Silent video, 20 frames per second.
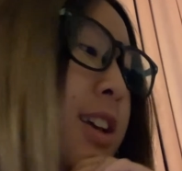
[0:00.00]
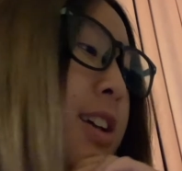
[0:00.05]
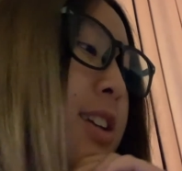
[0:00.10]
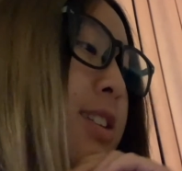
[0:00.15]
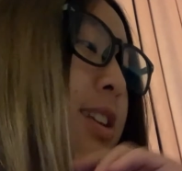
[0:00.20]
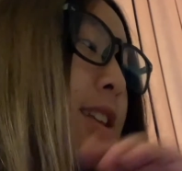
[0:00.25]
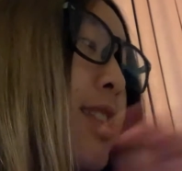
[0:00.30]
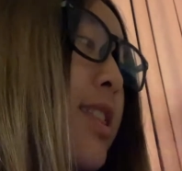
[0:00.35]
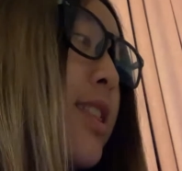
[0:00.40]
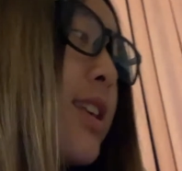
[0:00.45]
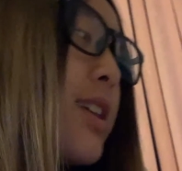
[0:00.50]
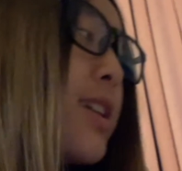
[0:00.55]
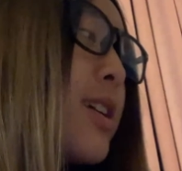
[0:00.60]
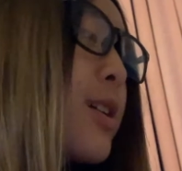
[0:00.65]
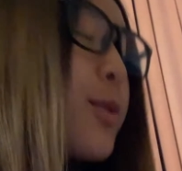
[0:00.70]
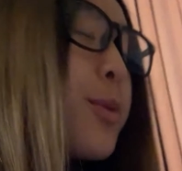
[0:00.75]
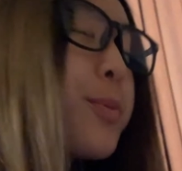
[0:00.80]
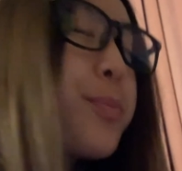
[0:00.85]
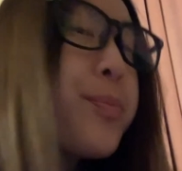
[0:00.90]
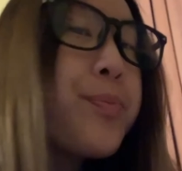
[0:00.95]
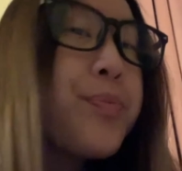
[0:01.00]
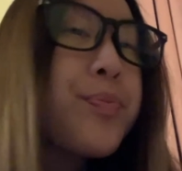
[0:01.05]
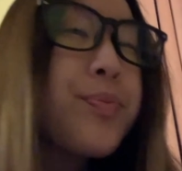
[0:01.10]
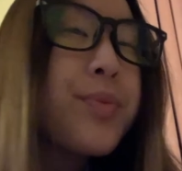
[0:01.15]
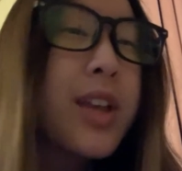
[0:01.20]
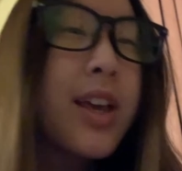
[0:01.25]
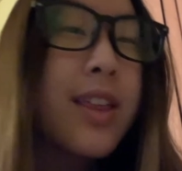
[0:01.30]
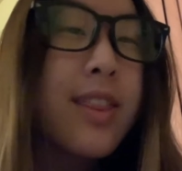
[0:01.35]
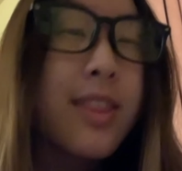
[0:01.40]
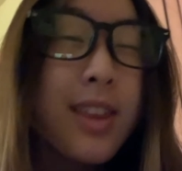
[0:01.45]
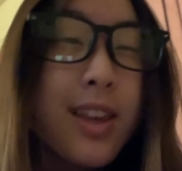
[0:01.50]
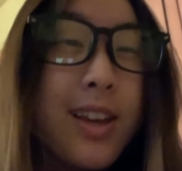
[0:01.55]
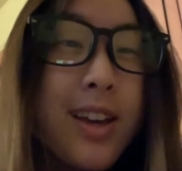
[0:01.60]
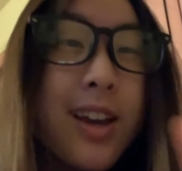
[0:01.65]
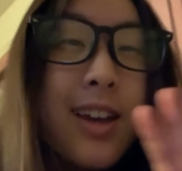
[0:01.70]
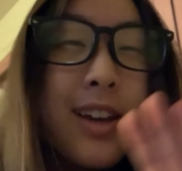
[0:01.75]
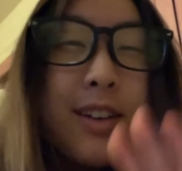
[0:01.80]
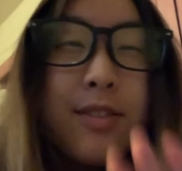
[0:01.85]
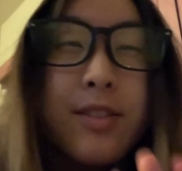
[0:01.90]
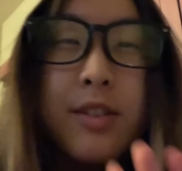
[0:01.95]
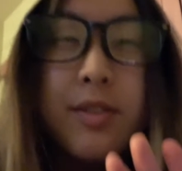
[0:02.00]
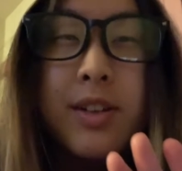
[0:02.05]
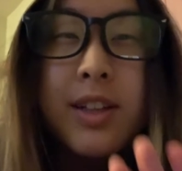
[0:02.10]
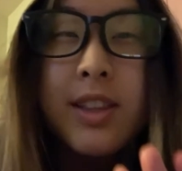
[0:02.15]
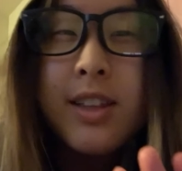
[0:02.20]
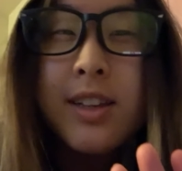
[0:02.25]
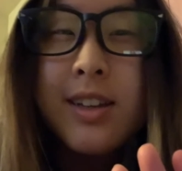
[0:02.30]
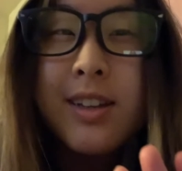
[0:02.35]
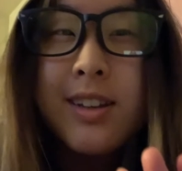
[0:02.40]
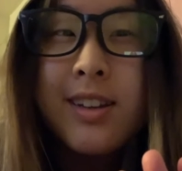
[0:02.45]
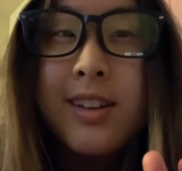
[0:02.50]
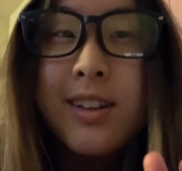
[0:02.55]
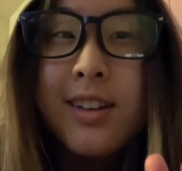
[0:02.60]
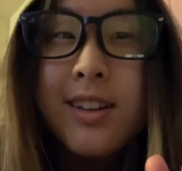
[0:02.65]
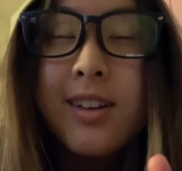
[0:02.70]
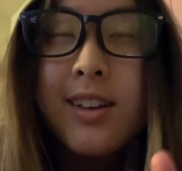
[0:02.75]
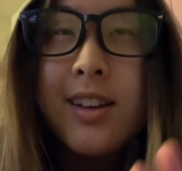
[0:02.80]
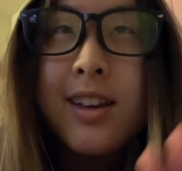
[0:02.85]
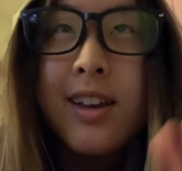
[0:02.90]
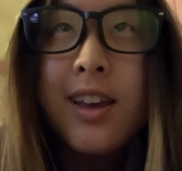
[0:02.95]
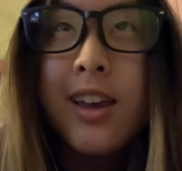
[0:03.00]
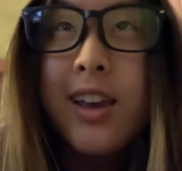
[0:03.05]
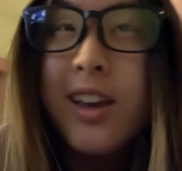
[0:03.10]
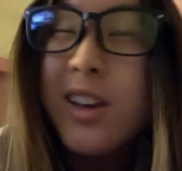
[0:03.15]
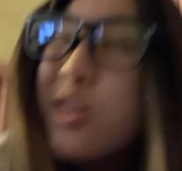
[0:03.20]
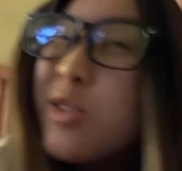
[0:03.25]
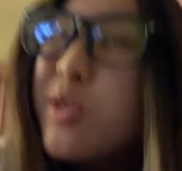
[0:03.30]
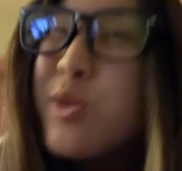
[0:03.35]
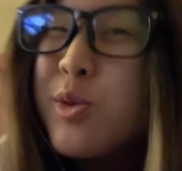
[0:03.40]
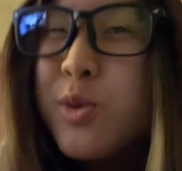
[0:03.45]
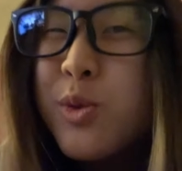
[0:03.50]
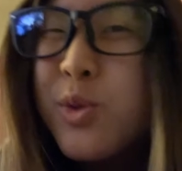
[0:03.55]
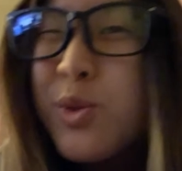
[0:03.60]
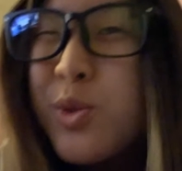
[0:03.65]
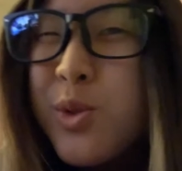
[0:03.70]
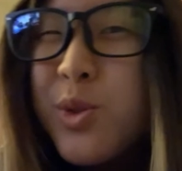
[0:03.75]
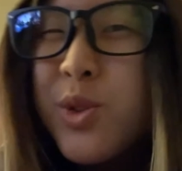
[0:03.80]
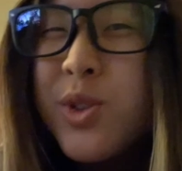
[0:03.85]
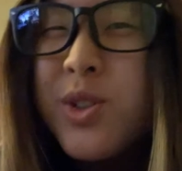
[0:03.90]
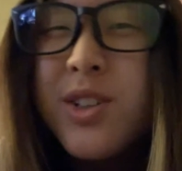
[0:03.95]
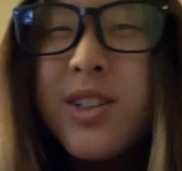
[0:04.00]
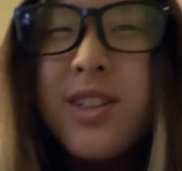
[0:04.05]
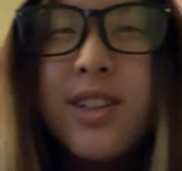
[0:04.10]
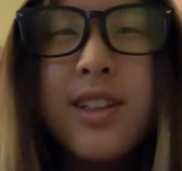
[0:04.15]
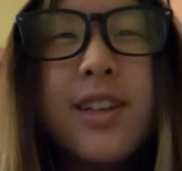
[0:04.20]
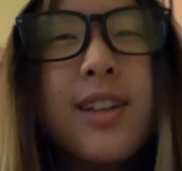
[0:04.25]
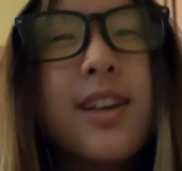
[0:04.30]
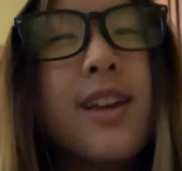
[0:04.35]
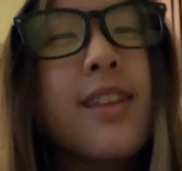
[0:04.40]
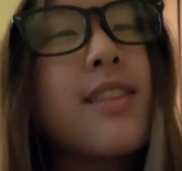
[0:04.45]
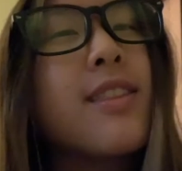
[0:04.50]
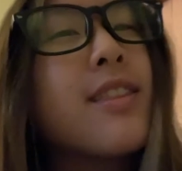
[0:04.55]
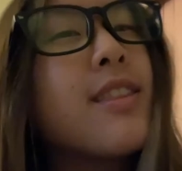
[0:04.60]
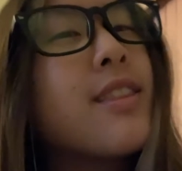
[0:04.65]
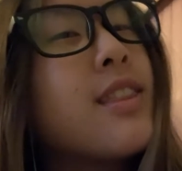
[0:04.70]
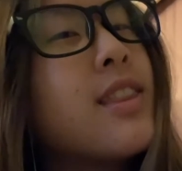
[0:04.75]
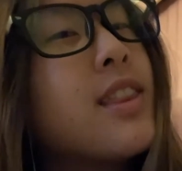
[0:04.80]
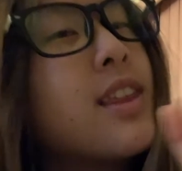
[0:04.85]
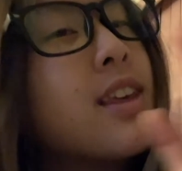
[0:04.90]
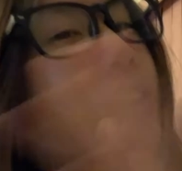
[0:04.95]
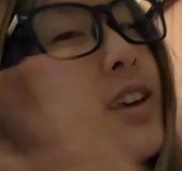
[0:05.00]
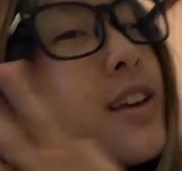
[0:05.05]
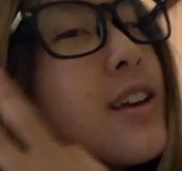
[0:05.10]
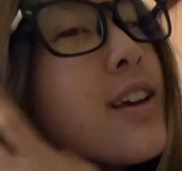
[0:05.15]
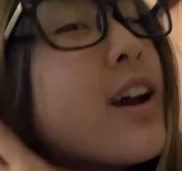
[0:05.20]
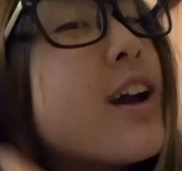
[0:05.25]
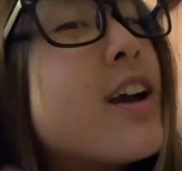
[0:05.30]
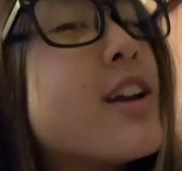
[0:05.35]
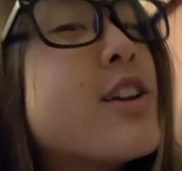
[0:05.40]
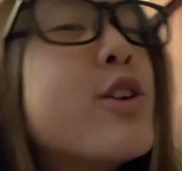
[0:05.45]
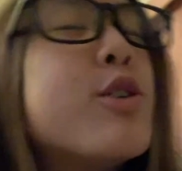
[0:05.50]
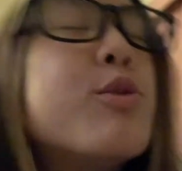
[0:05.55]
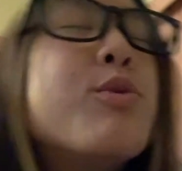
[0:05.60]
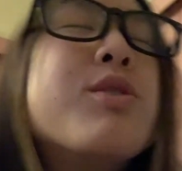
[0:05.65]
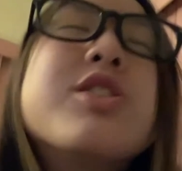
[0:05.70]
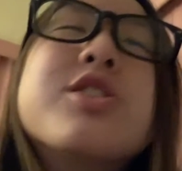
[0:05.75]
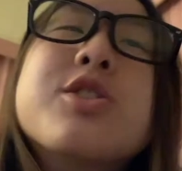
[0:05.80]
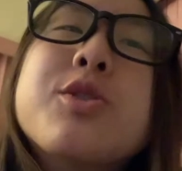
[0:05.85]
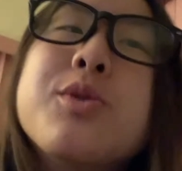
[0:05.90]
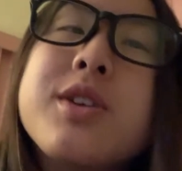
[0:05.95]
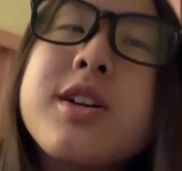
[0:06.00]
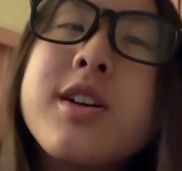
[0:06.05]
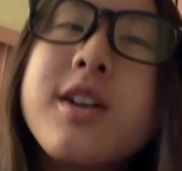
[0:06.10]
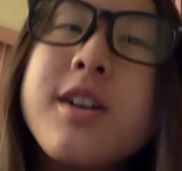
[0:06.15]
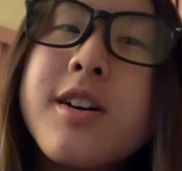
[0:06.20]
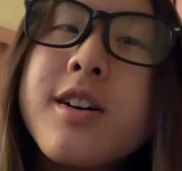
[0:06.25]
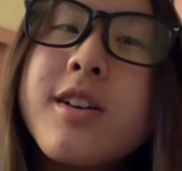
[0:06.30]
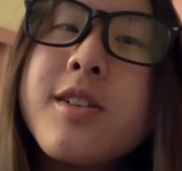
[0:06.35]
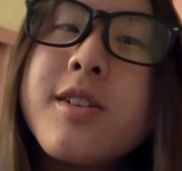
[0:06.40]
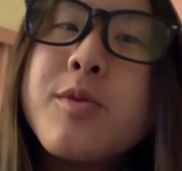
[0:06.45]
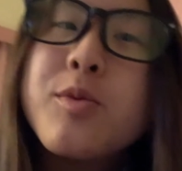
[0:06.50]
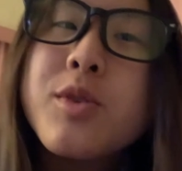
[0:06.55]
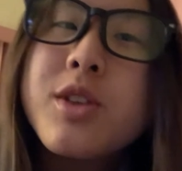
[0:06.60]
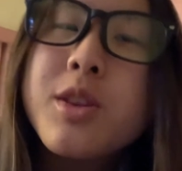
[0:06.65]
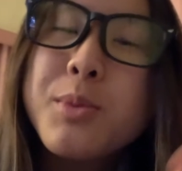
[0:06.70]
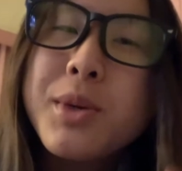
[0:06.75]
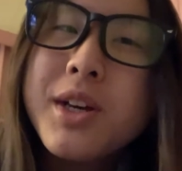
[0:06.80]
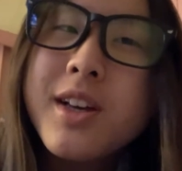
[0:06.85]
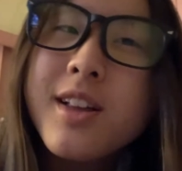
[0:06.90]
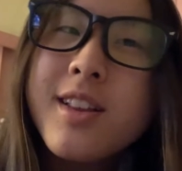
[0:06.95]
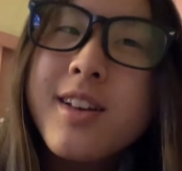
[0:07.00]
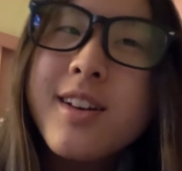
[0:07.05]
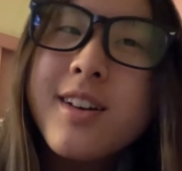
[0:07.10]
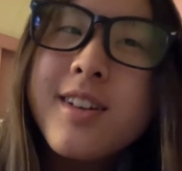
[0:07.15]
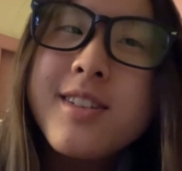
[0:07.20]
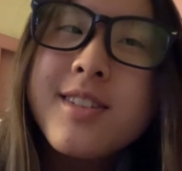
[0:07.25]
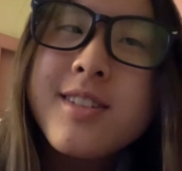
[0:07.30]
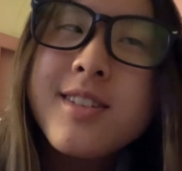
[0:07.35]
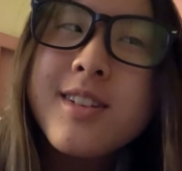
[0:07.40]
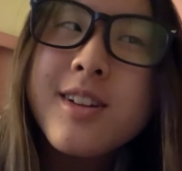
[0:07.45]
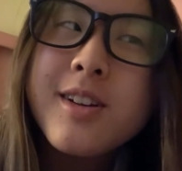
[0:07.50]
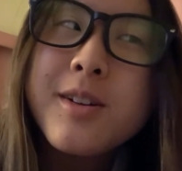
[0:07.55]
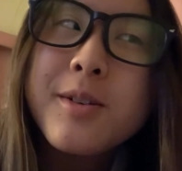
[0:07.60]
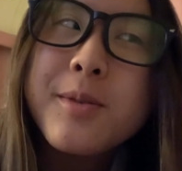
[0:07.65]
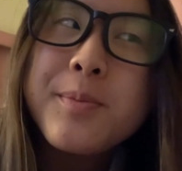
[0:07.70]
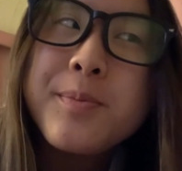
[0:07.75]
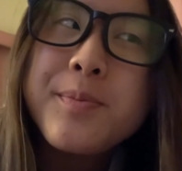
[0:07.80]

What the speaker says: I think I have everything handled. Like, I think I know what's going on with my class now.